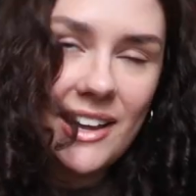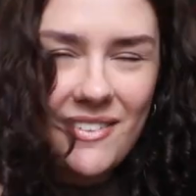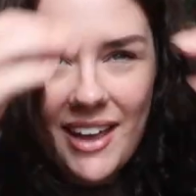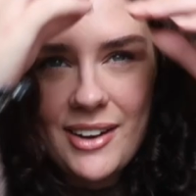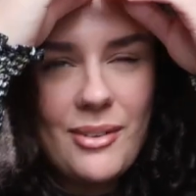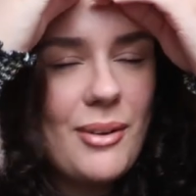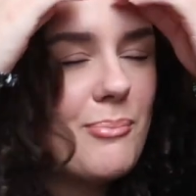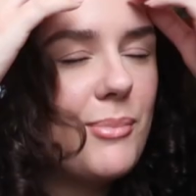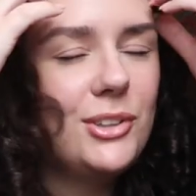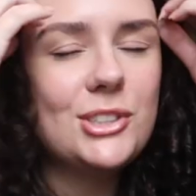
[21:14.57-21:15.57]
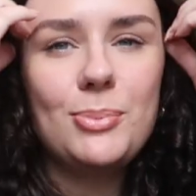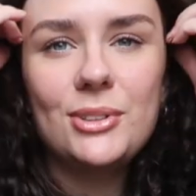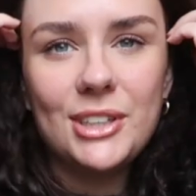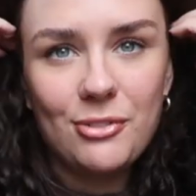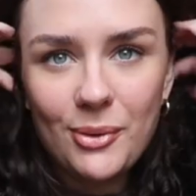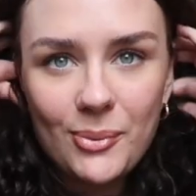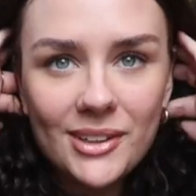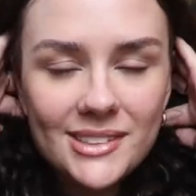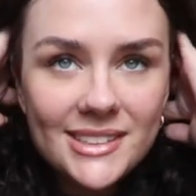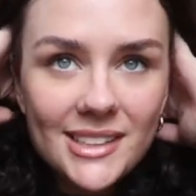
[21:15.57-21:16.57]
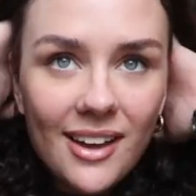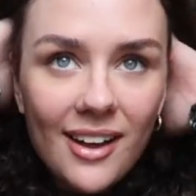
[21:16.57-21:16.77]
I've had multiple different ones